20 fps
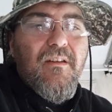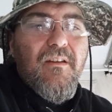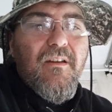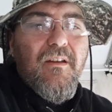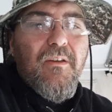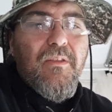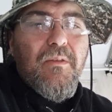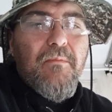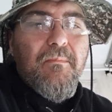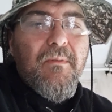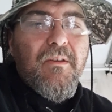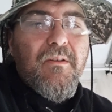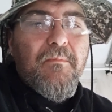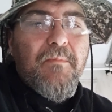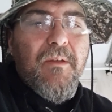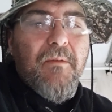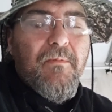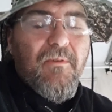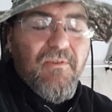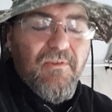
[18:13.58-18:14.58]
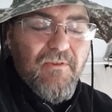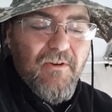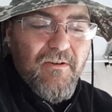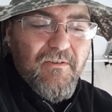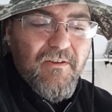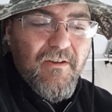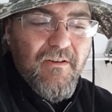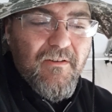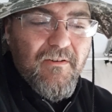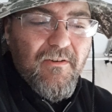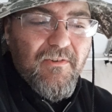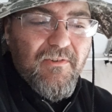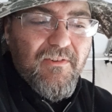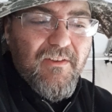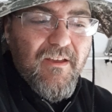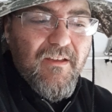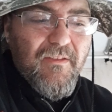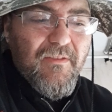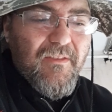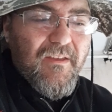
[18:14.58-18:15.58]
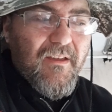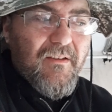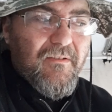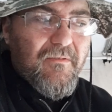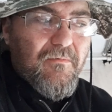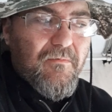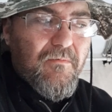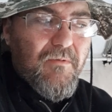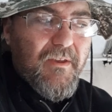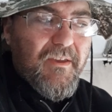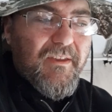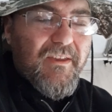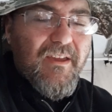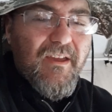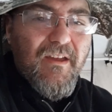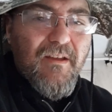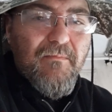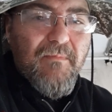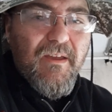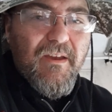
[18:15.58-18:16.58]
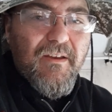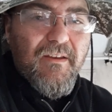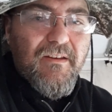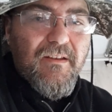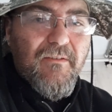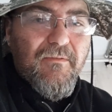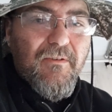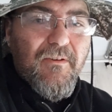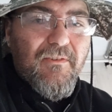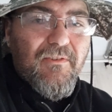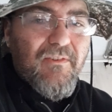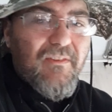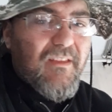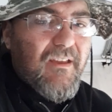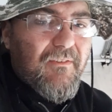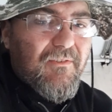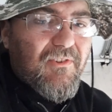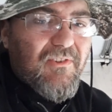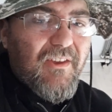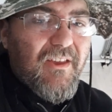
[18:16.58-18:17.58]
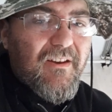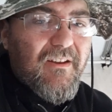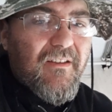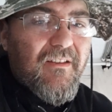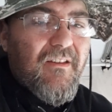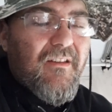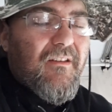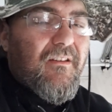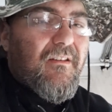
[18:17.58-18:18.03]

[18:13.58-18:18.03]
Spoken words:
and the minute people start to understand that we can make a difference, and they've seen it,